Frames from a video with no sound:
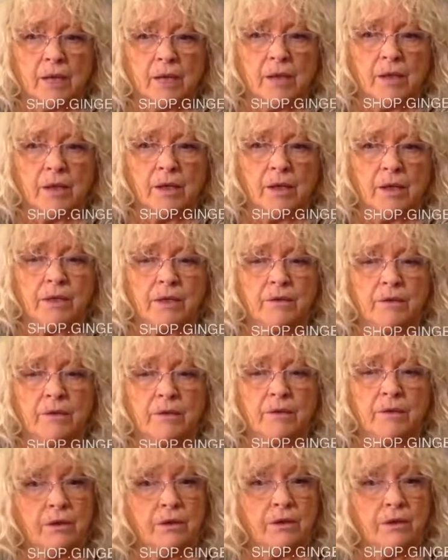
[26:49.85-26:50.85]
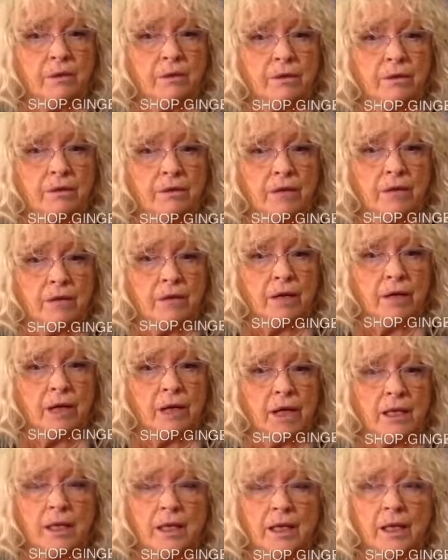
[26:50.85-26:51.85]
Because if you do,
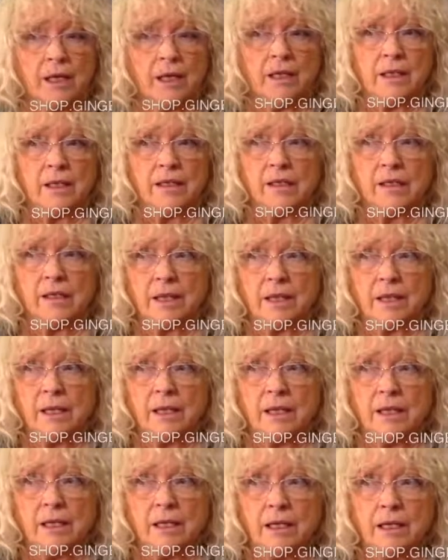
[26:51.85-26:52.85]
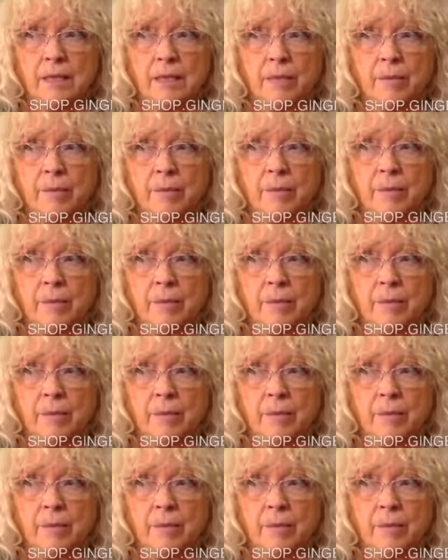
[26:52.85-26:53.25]
and they see it,